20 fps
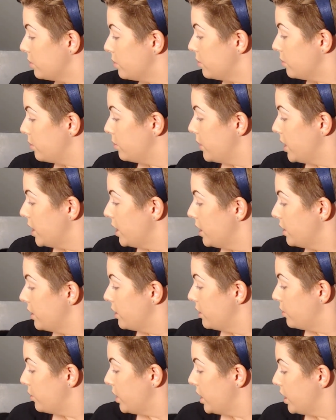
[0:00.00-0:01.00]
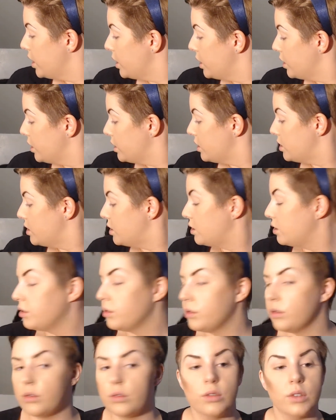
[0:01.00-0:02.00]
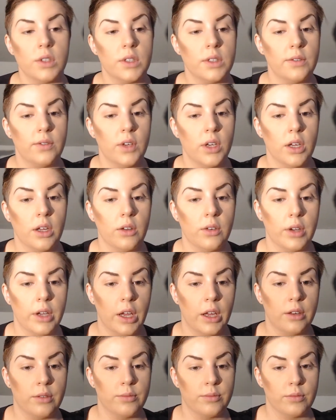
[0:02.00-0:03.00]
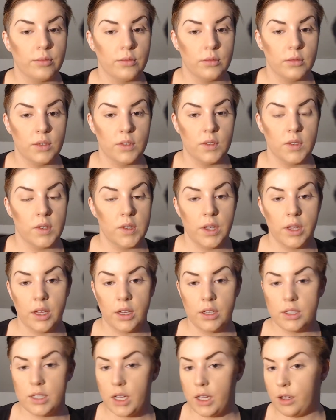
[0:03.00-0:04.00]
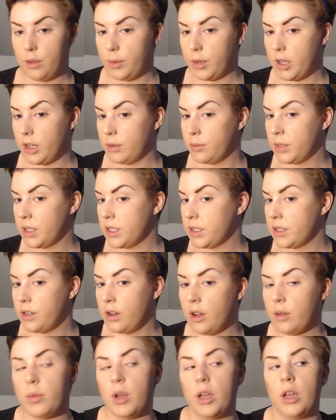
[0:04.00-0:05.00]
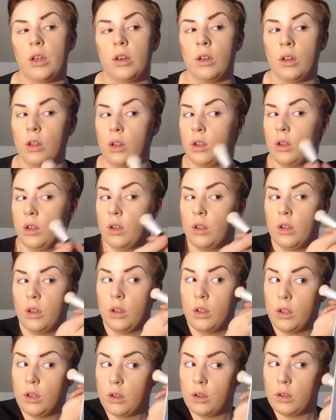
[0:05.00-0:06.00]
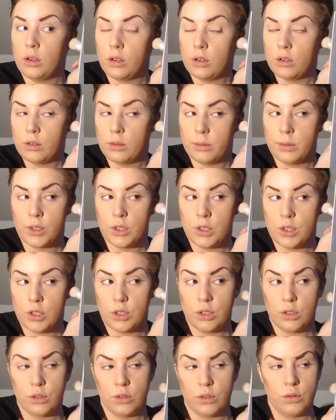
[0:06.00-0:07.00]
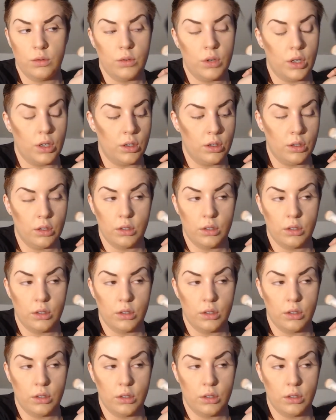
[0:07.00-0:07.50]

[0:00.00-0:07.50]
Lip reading: making his way into this video again. You see that tail behind me is not mine, much to